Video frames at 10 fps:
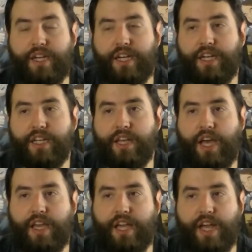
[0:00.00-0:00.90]
Uh,
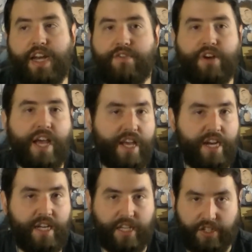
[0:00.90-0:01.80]
I, I, never had
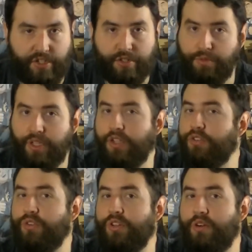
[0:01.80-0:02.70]
any issues with the
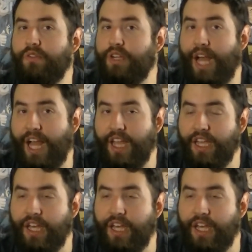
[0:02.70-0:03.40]
controller ever dying